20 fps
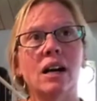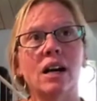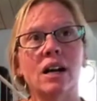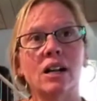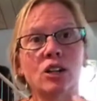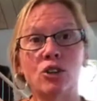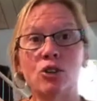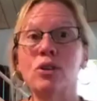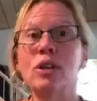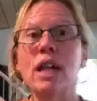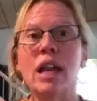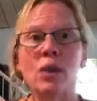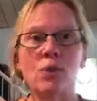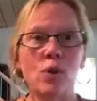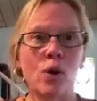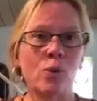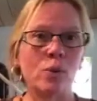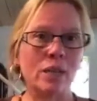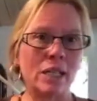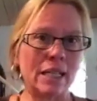uh,
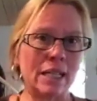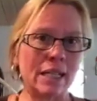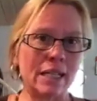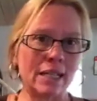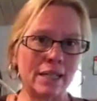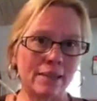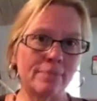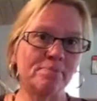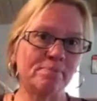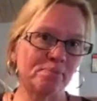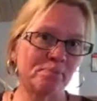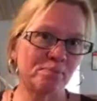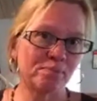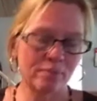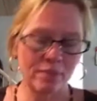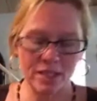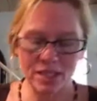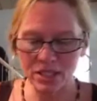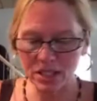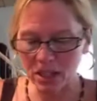create what we needed.
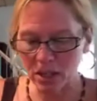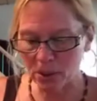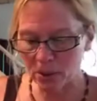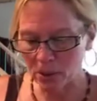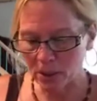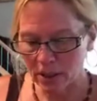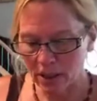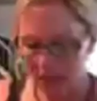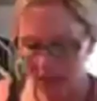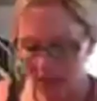So,